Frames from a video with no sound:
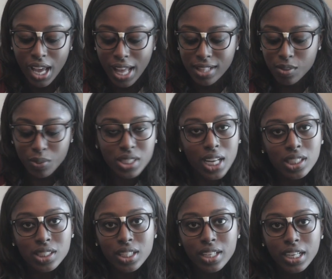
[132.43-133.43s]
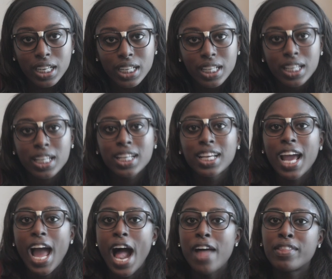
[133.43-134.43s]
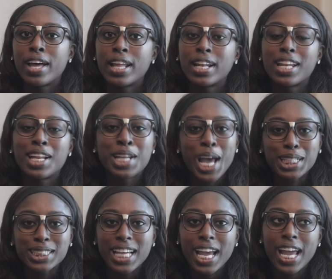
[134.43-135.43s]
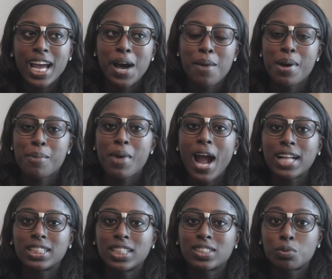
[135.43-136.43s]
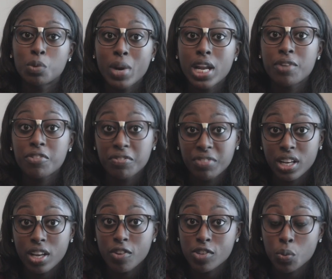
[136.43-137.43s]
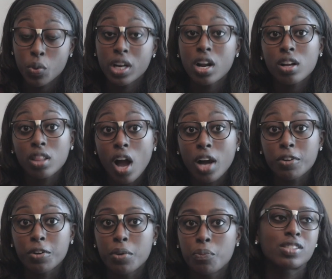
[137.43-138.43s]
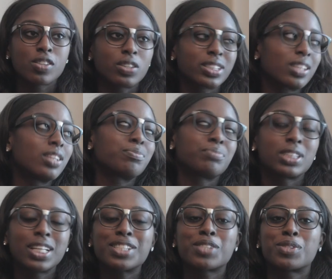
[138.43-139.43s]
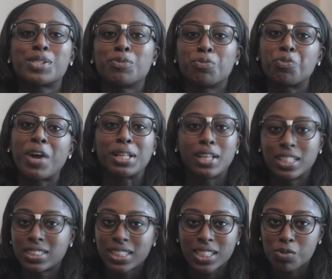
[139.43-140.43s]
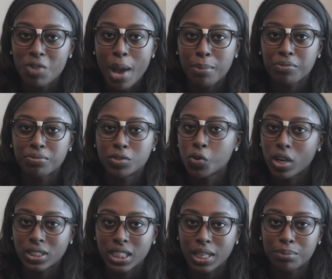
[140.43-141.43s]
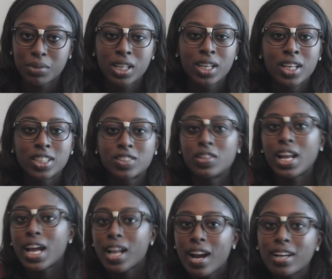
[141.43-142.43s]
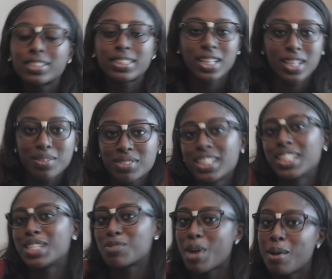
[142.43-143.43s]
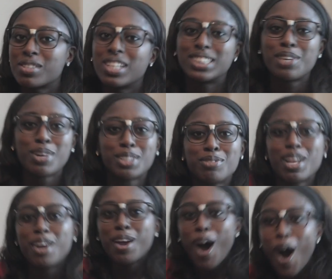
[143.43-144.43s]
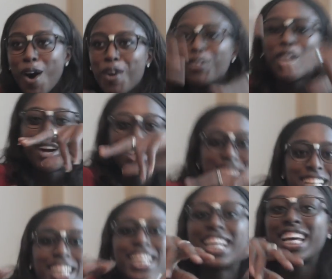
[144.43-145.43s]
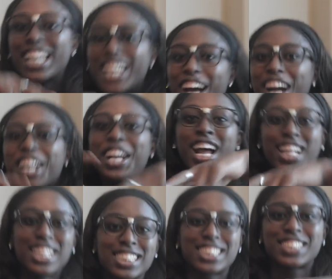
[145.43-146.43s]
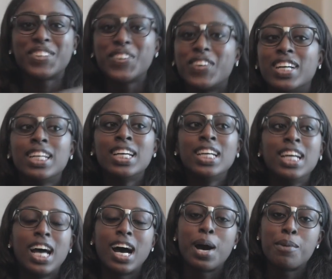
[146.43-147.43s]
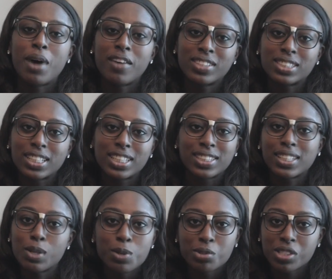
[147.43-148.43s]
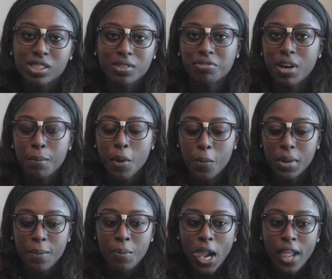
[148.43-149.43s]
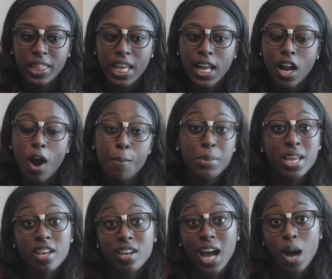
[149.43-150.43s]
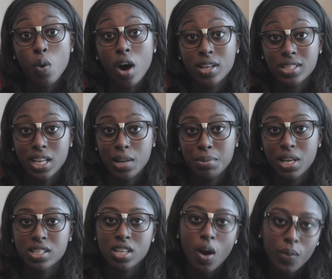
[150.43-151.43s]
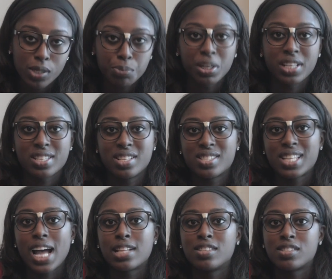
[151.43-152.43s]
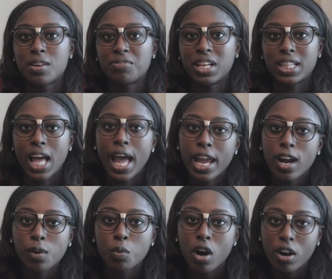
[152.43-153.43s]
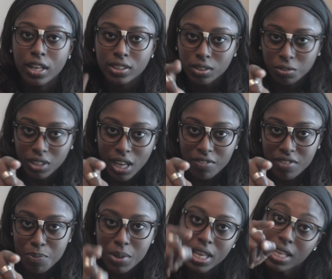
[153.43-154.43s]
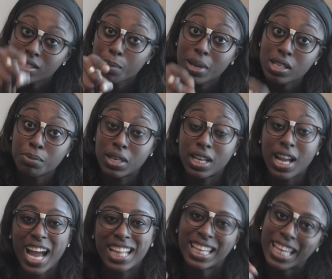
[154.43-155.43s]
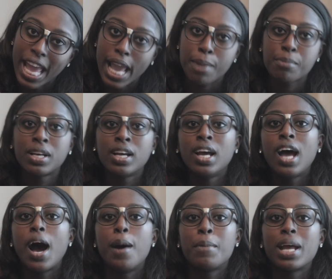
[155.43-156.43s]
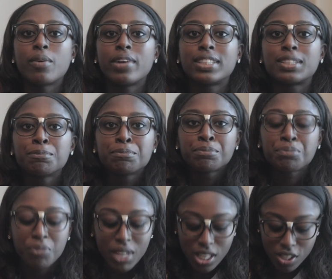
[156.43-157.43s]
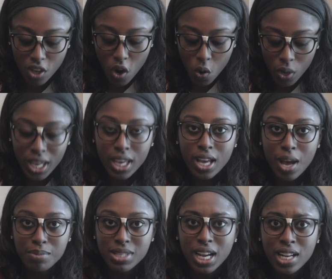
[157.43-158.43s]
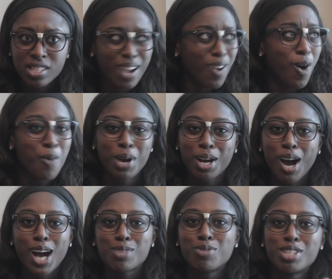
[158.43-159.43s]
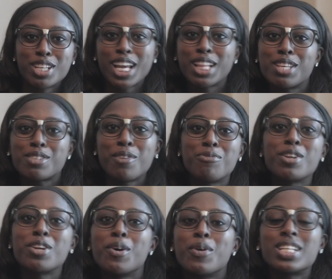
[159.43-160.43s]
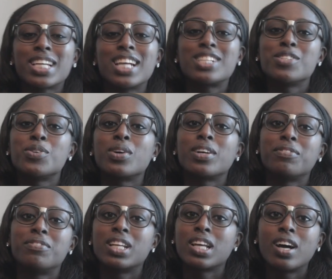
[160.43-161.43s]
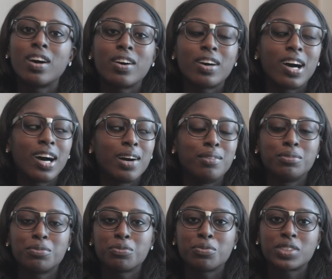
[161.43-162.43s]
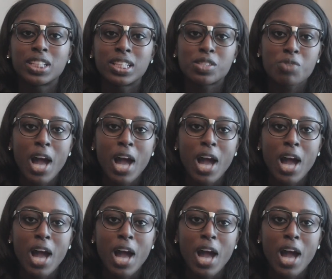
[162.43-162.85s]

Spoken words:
And so we changed the lyric. And then the next day at practice, we're waiting for video. So we're in our locker room. So I was like, let's just sing this rap to our team. So Neck and I are standing up singing this rap to our team. Our people are like, yo, Nerd City Kid, Nerdette, this is cool. Obviously, because it was just a fun moment. And then our media guy walks in because he always brings in stats and stuff like that. Aaron Juarez, the real MVP. He's the best media guy in the game. Anyways, so he comes in. He's like, oh my gosh, we should get this on video. We should get you doing video, singing this